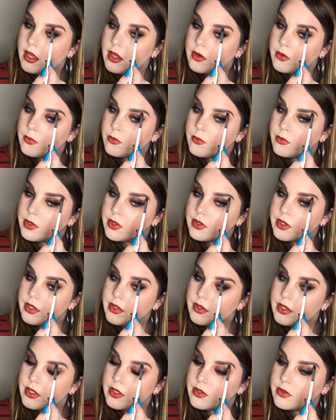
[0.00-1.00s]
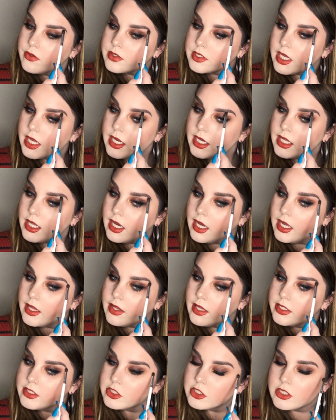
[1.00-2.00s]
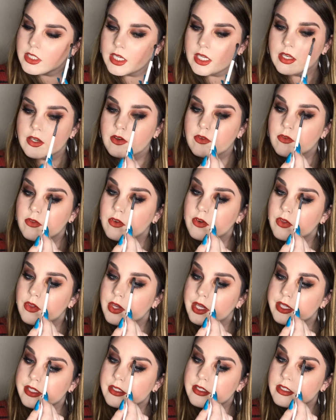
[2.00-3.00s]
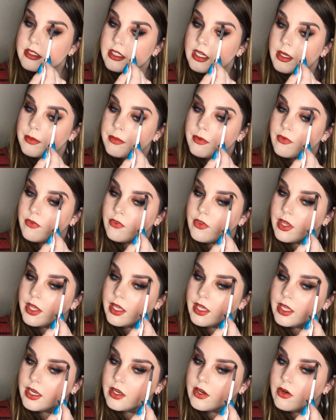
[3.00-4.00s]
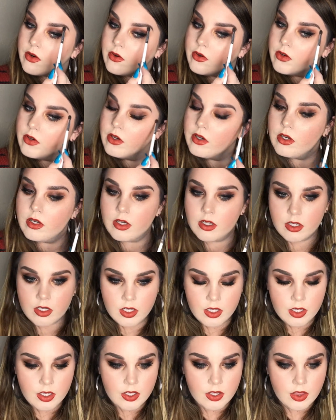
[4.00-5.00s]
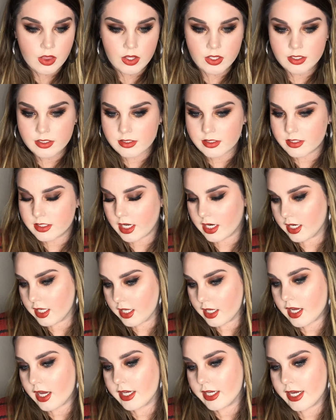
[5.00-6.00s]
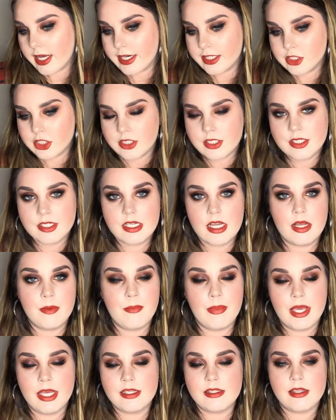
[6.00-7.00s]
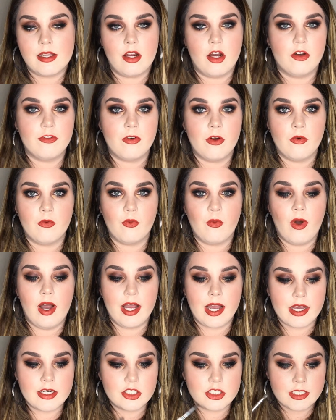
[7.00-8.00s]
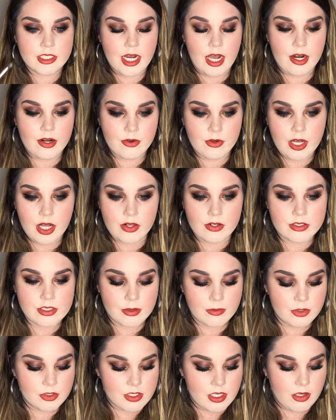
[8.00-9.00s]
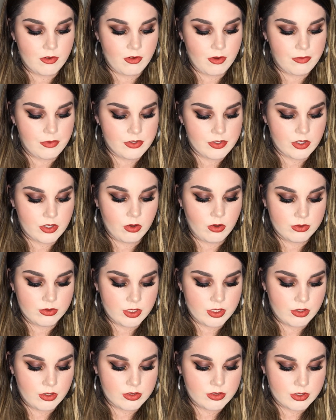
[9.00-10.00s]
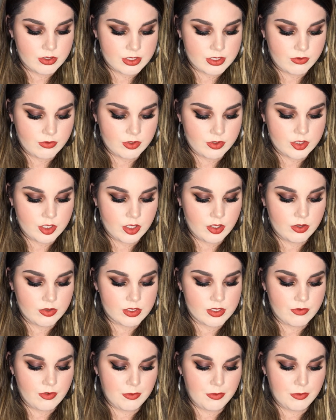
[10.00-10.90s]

And really, you can use any highlight shade for this type of thing and it'll look stunning. I kind of just base it off of what shadow colors I'm using. If I'm using gold tones or silver tones.